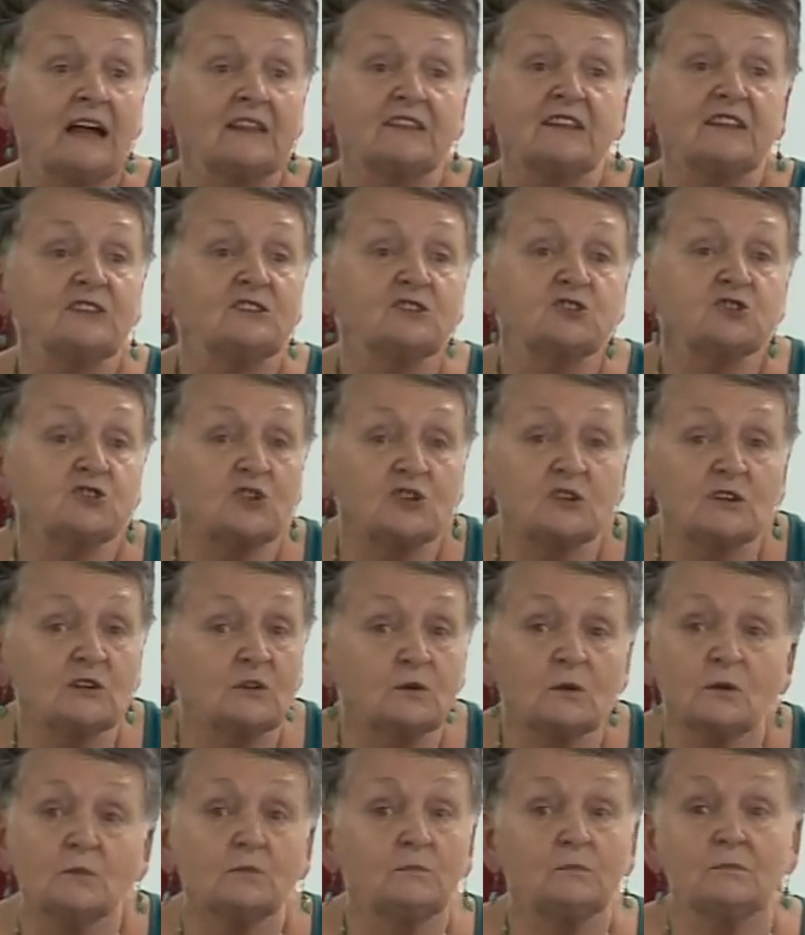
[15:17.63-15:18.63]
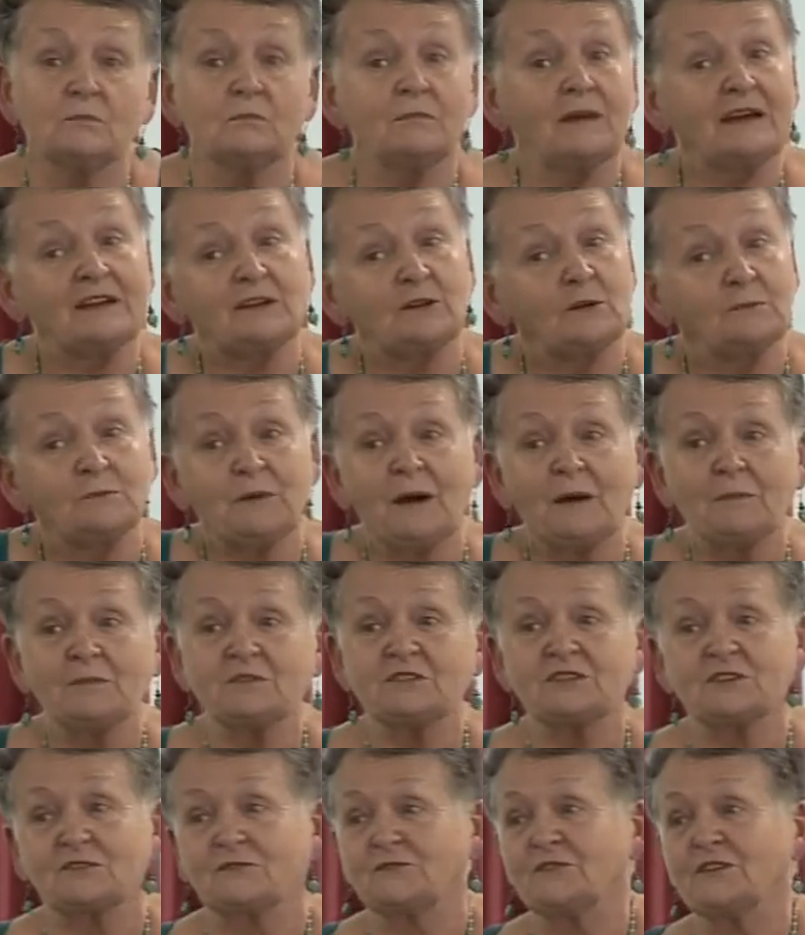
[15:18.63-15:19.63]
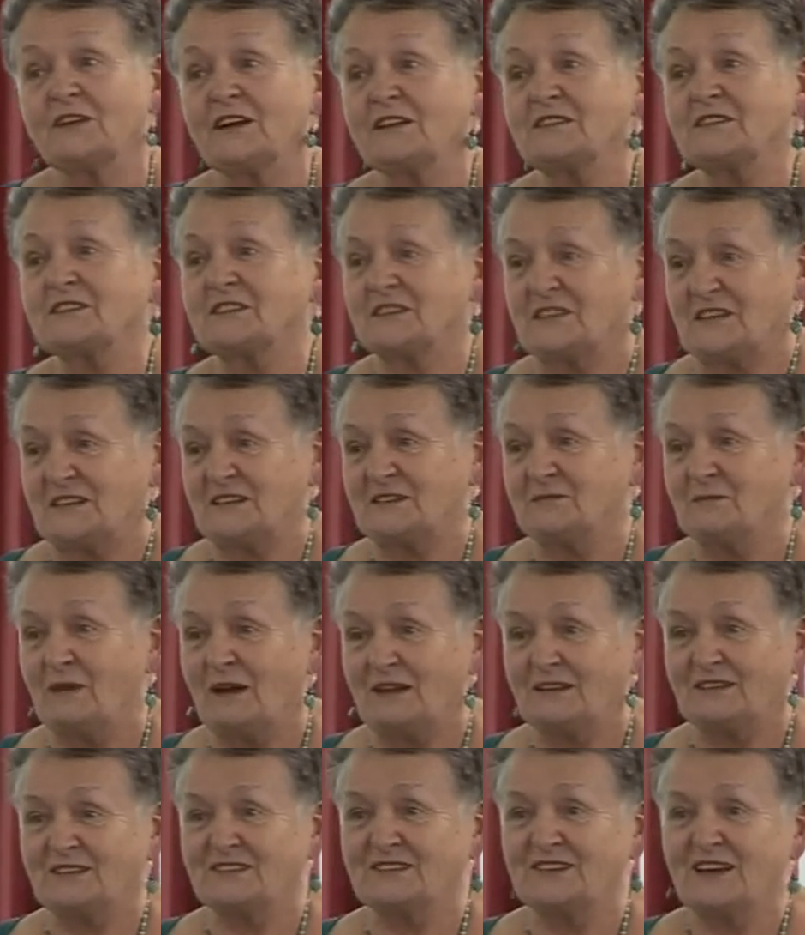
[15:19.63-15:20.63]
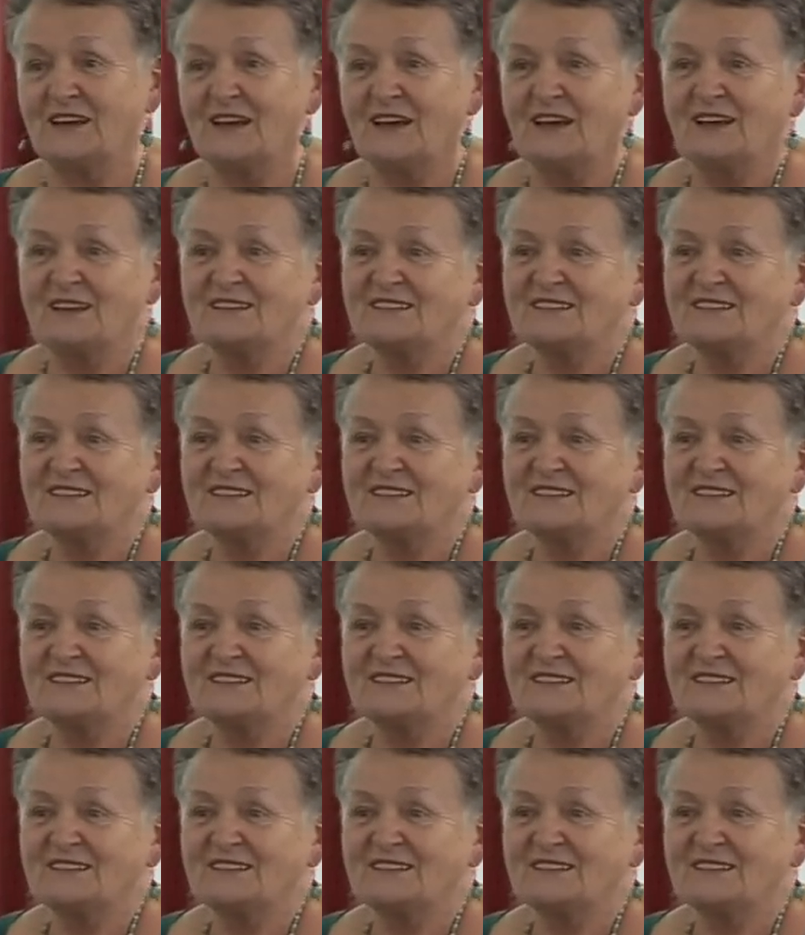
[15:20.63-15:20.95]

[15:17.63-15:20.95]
Then the journal may not publish it for another six months.